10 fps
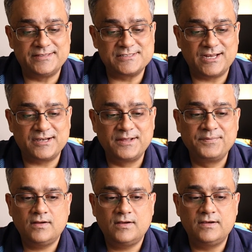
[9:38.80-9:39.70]
insert.
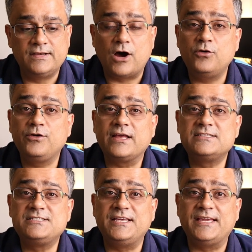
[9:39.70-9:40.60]
Now you can
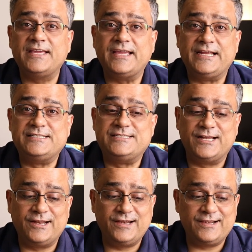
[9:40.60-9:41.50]
see it
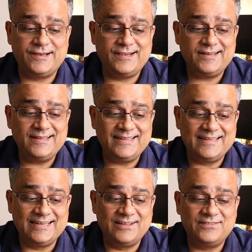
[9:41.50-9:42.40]
generated
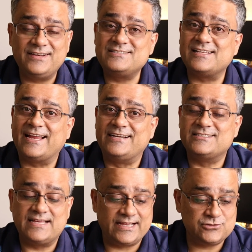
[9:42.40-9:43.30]
11
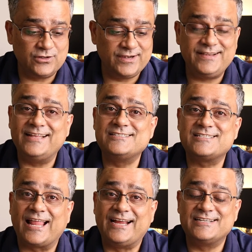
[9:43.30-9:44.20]
slides, actually 10
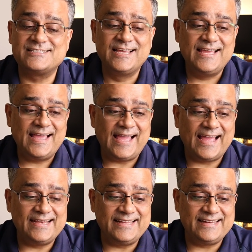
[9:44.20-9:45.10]
slides.
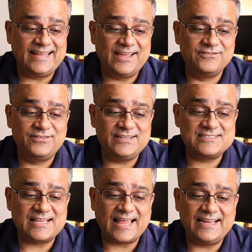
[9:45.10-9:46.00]
And in every
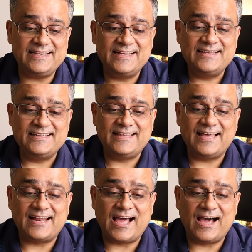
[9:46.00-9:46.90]
slide,
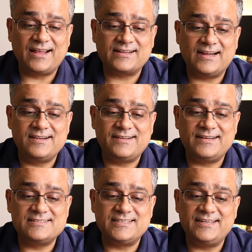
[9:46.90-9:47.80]
there are
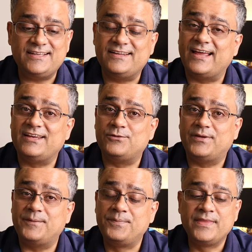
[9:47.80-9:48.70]
contents in right
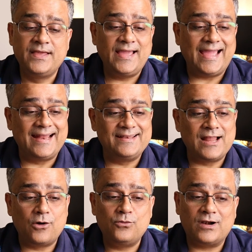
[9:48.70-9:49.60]
way. And
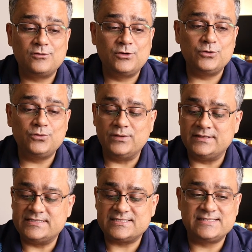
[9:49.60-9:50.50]
now what we'll do,
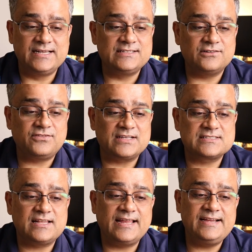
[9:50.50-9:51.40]
we'll just delete the
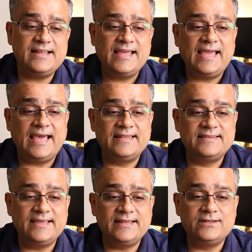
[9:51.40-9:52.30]
first slide
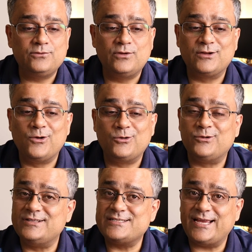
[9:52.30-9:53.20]
and then we'll go to
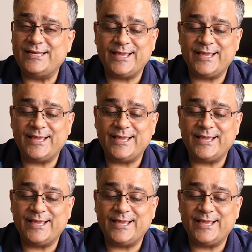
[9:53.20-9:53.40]
design